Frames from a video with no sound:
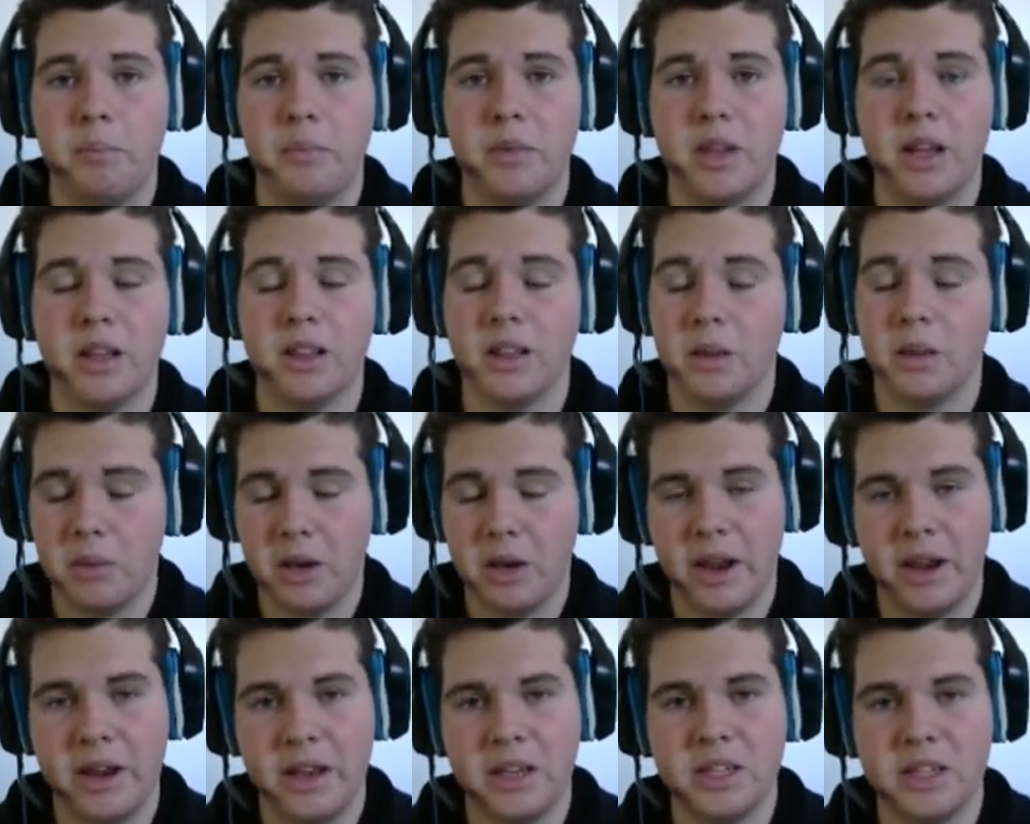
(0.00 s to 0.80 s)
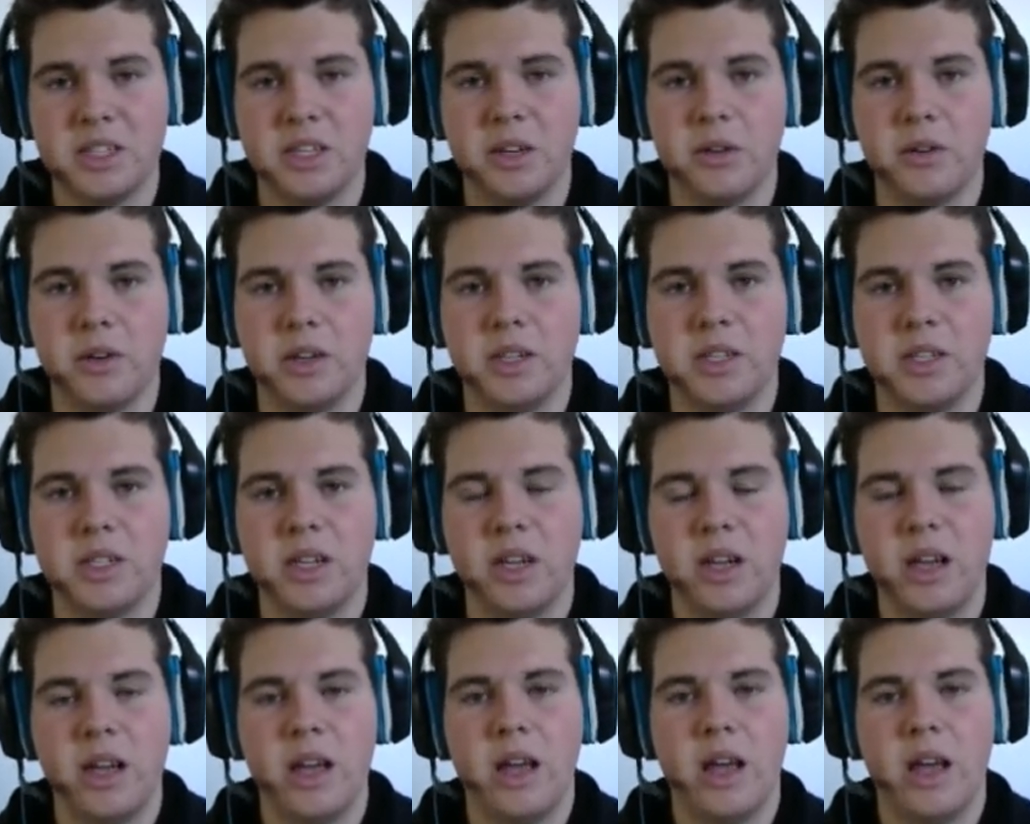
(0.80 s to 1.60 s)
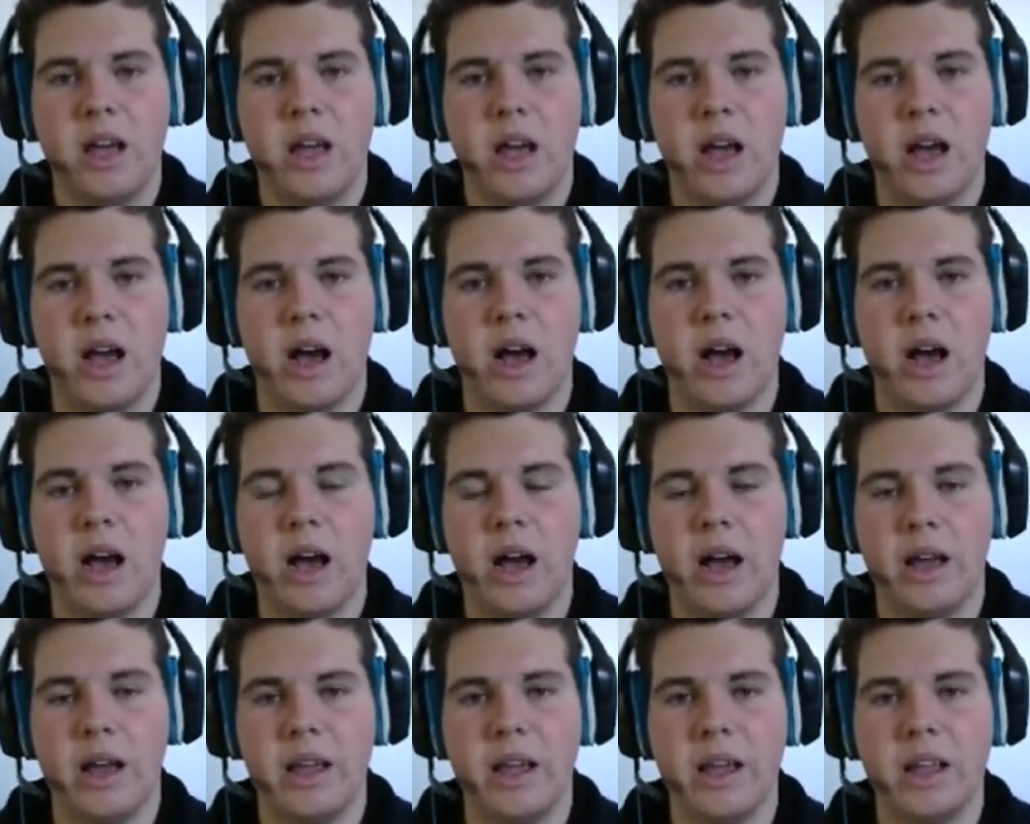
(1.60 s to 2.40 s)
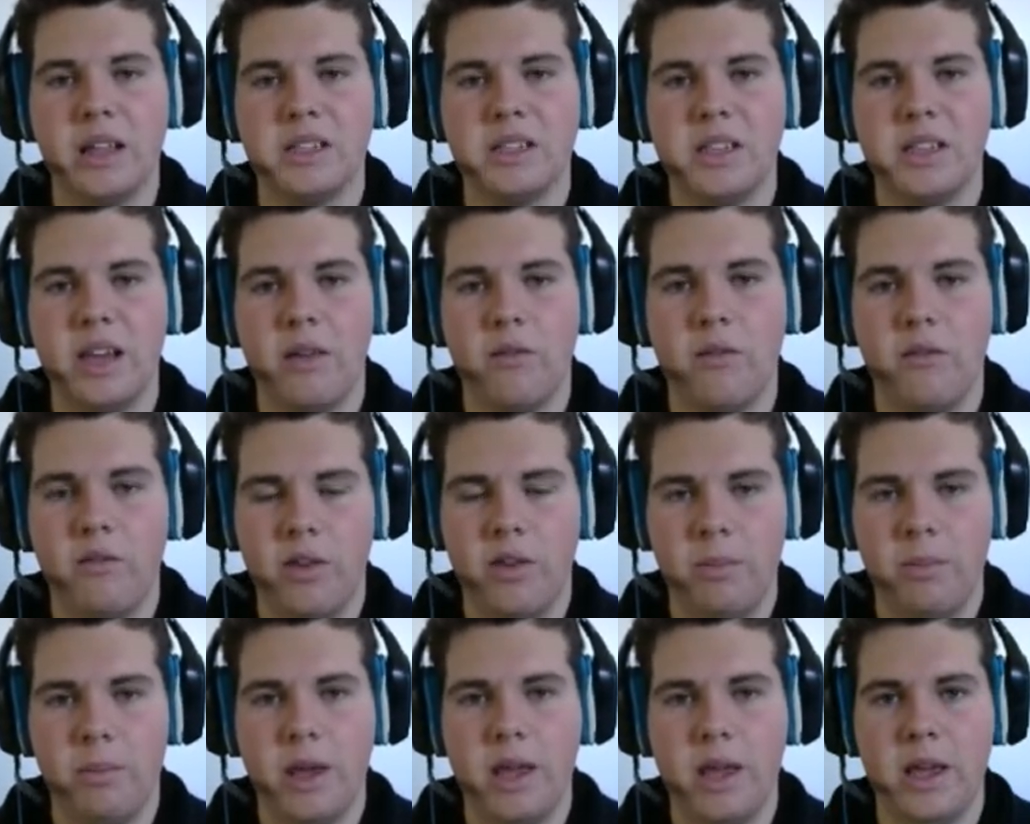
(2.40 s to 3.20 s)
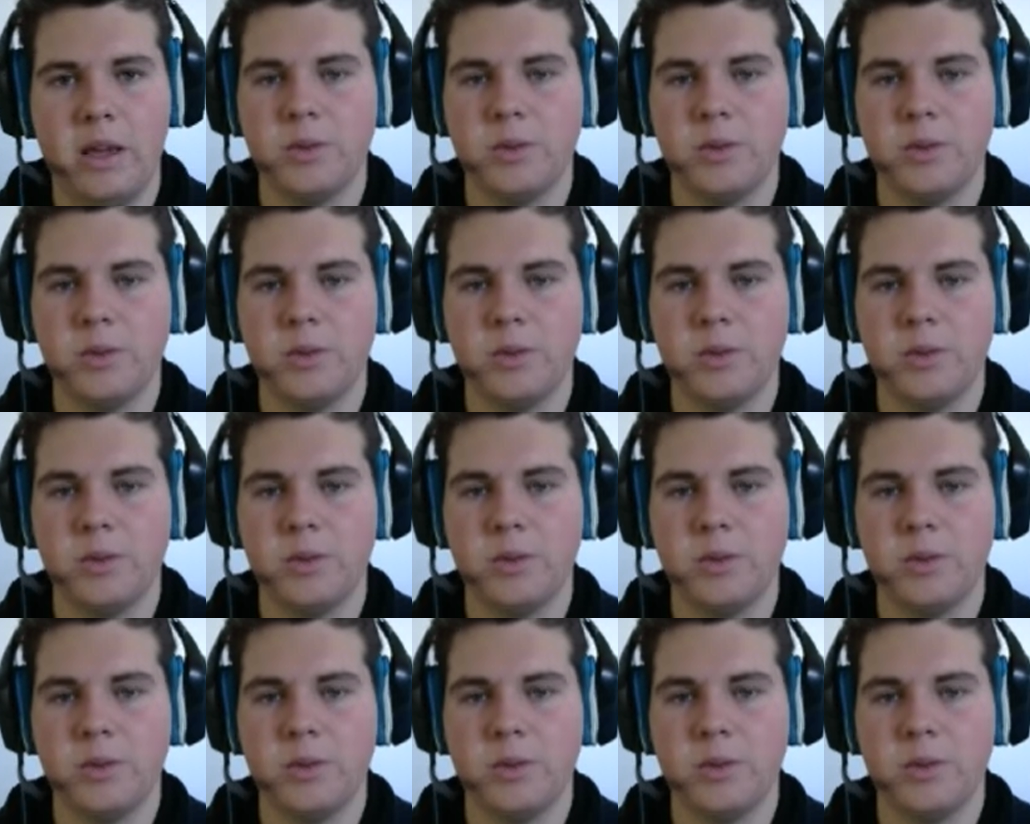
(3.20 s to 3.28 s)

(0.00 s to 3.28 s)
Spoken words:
eliminating series against MVP.